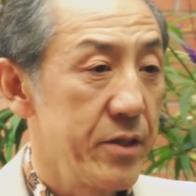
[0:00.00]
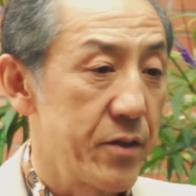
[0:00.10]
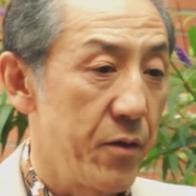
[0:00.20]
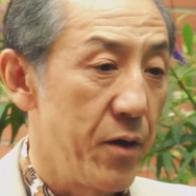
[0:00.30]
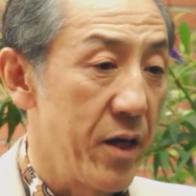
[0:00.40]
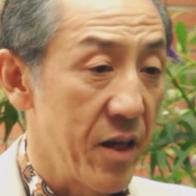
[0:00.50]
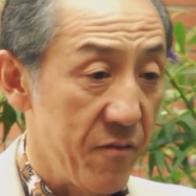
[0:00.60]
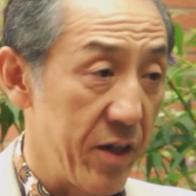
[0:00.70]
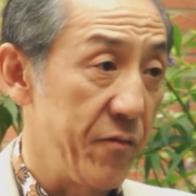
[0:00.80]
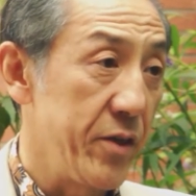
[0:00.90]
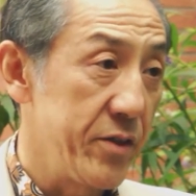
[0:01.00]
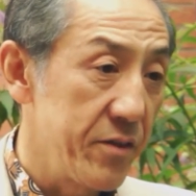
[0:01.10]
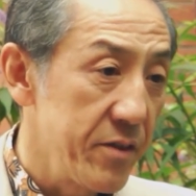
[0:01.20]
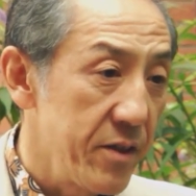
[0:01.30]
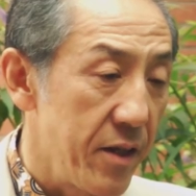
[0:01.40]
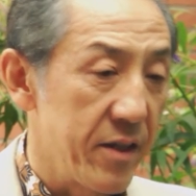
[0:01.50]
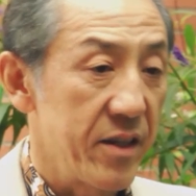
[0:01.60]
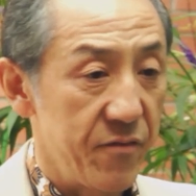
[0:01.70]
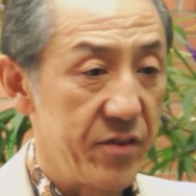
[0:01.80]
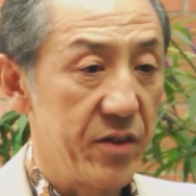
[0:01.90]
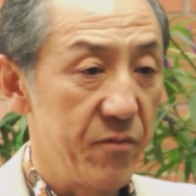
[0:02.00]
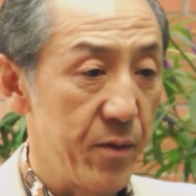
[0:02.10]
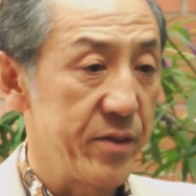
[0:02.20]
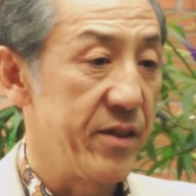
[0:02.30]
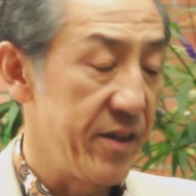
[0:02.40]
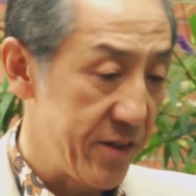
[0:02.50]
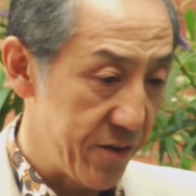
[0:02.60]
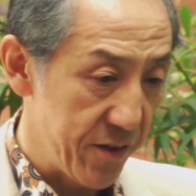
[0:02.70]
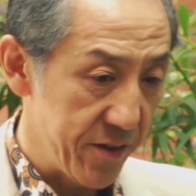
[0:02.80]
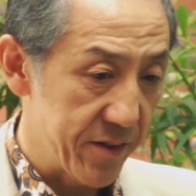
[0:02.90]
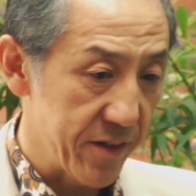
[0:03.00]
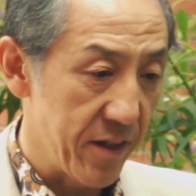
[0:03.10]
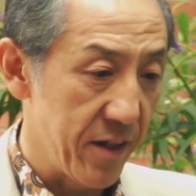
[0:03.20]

So I give a definition, and definition of personalization is